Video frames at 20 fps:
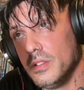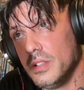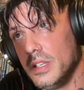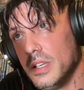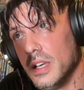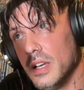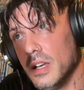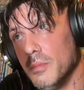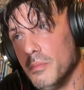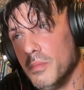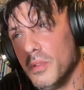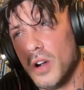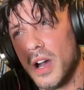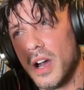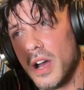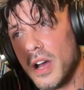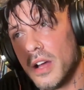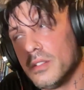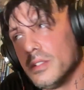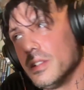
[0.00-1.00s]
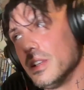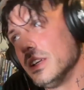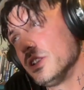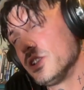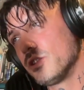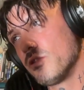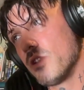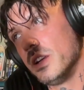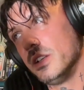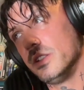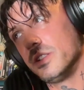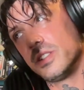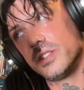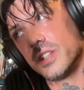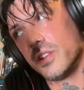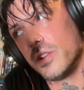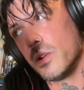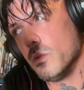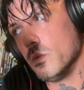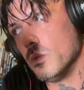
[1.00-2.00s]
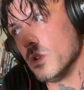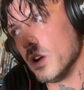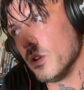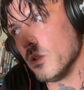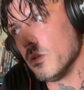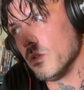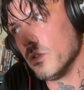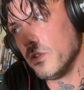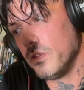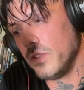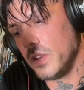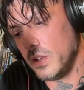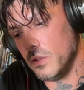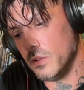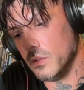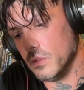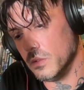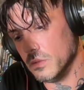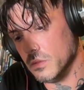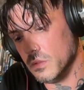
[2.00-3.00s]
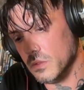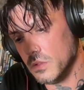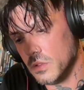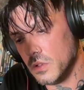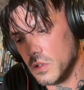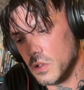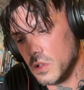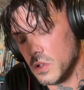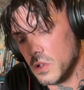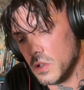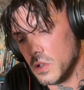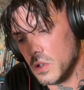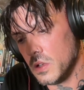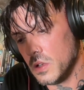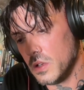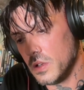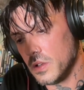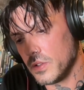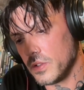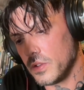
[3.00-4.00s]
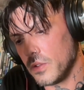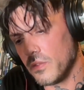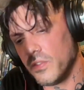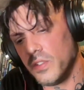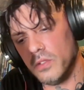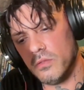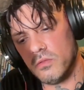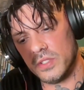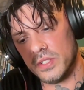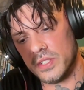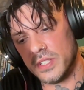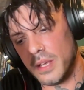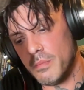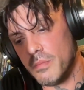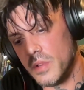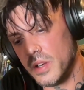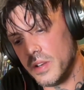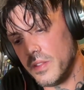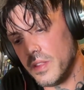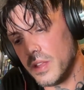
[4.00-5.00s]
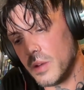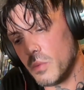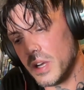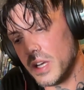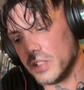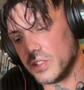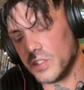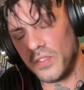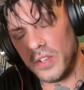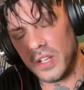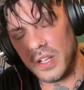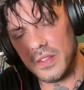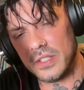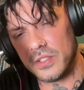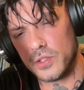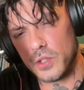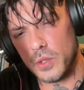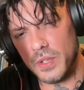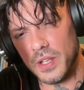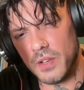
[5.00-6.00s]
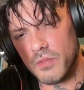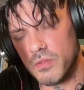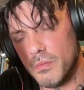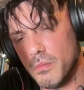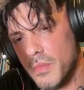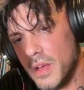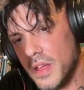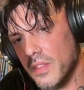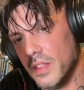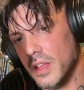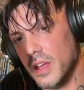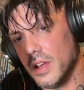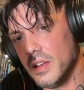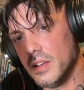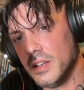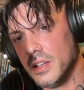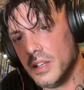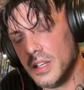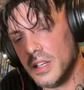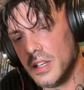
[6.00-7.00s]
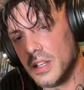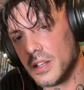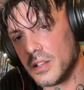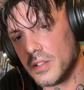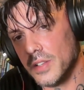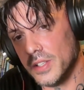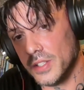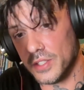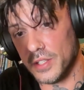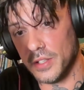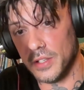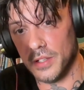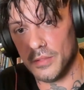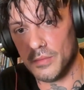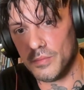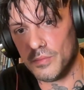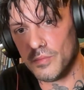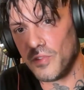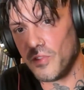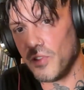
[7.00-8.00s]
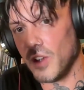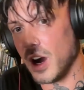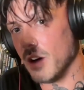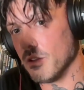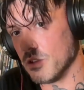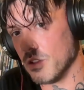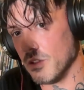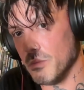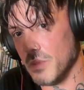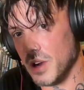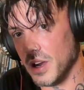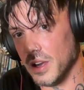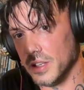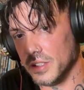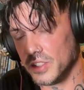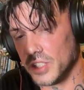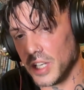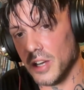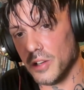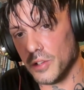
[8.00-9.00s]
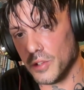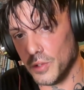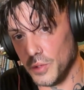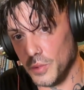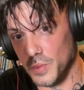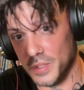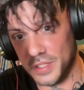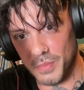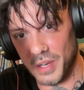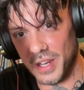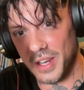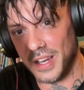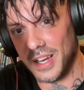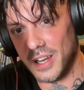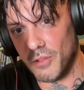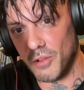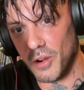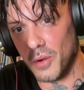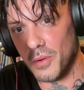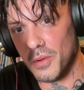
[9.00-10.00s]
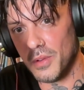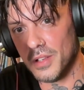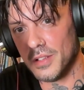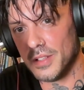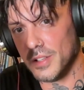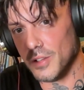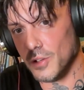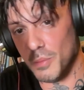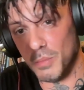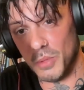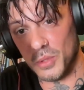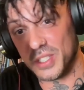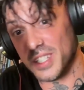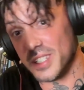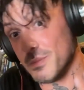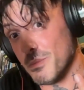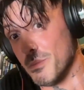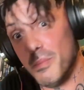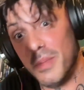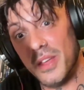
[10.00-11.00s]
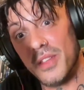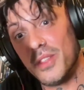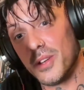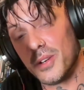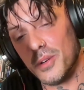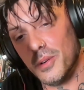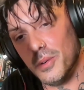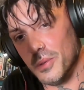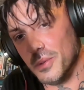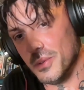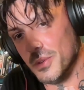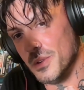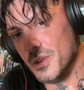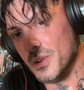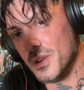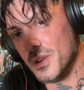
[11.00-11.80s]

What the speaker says: yeah, but it's strange because I don't feel resentment in that way. I just feel like there's two different men there. There's the father of my childhood who is my hero, almost this mythical